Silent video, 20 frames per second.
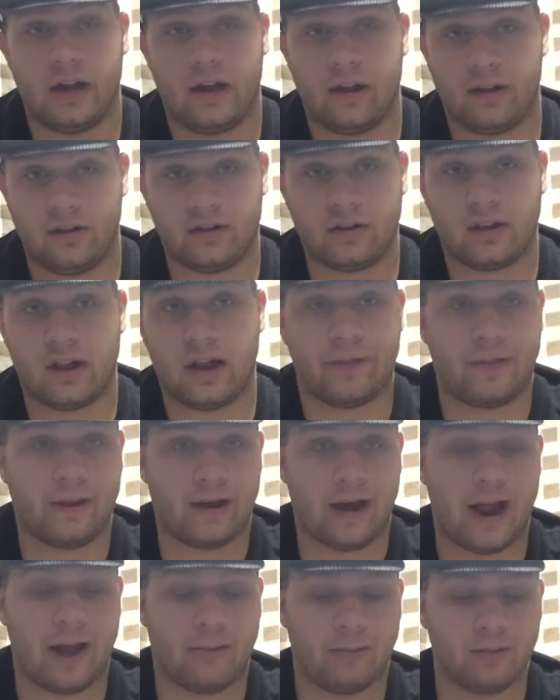There's a lot
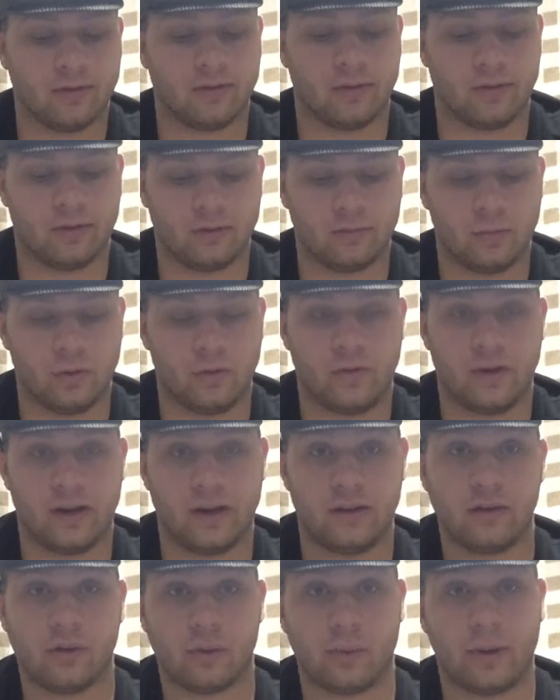that happens in this movie.
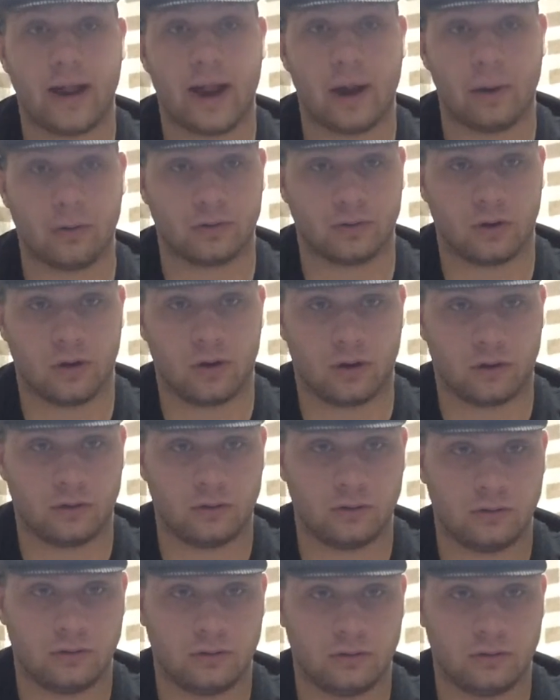It's 3 hours long.